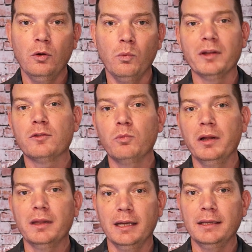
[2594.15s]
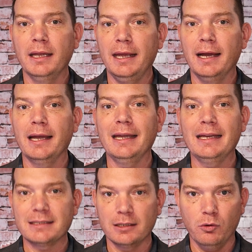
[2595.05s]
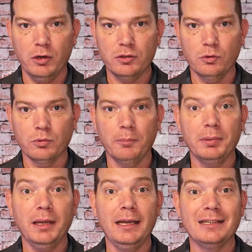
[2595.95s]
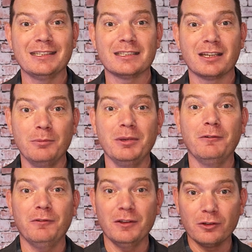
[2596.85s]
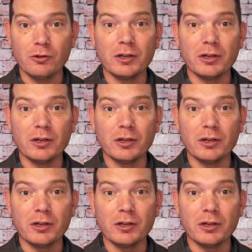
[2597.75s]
What's one thing that AI isn't going to replace? It's going to be physical